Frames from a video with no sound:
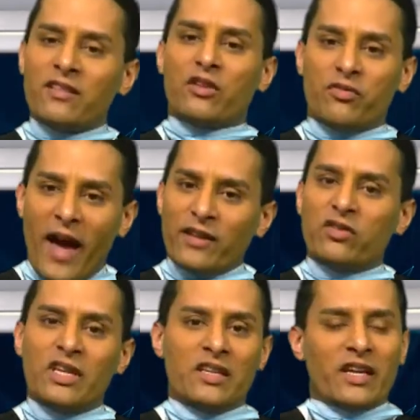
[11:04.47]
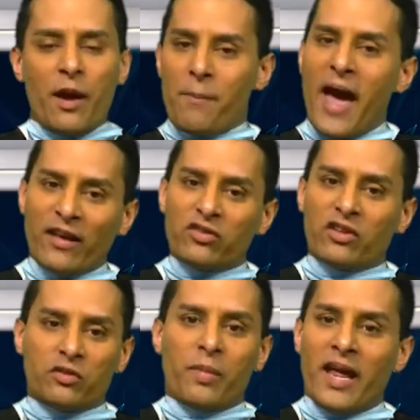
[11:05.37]
this vaccine to get past
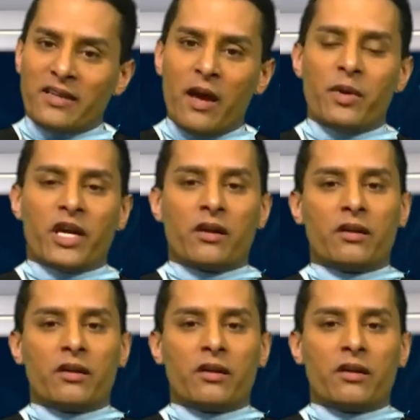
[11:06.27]
this pandemic.